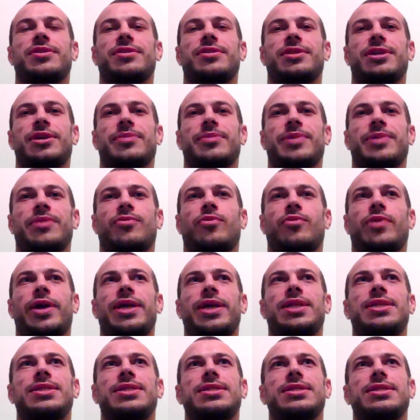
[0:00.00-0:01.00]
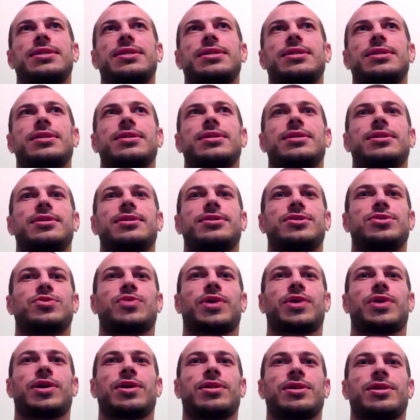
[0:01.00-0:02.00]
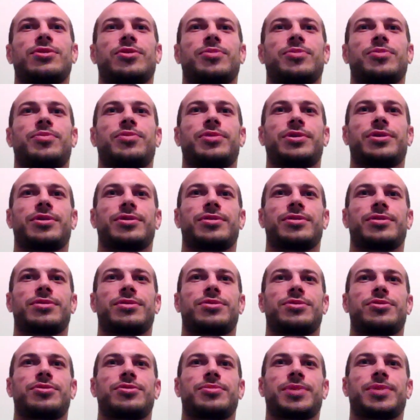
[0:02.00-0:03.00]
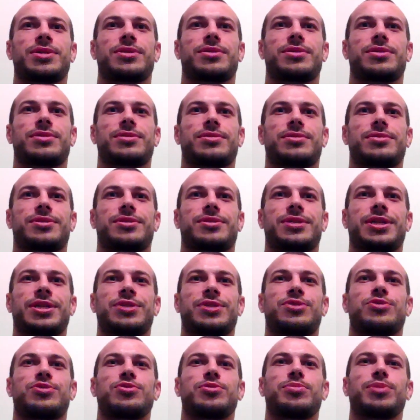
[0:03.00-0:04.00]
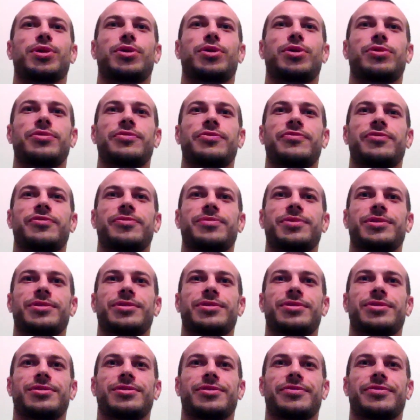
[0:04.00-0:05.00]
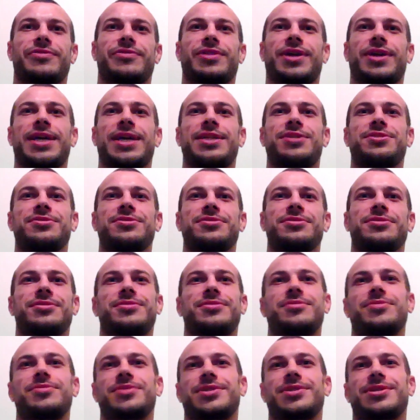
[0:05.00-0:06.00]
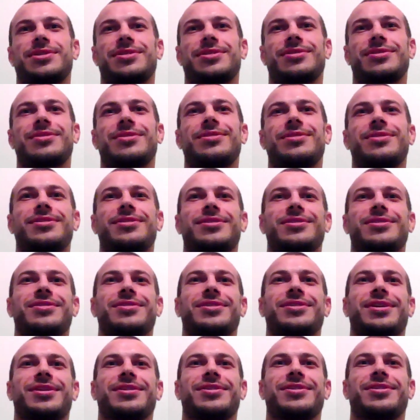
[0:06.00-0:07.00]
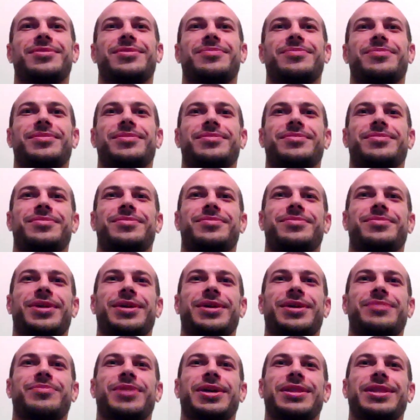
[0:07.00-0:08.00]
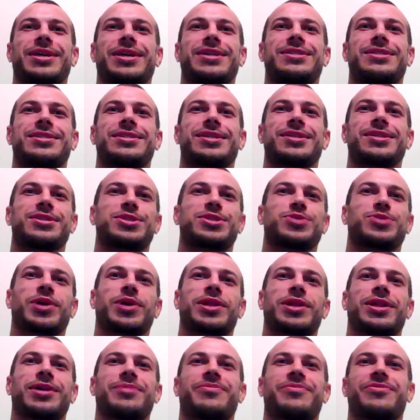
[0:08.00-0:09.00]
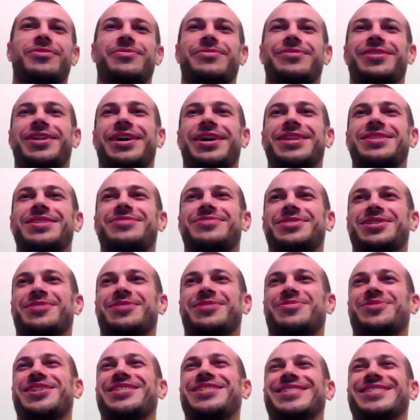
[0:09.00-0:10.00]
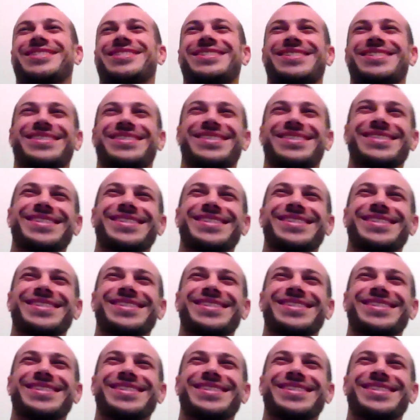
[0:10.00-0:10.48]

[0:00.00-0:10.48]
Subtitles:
you've got to think about weight as well and not putting on too much, getting too bloated from the flight too, which can, I don't know. My legs tend to swell up from flights for some reason.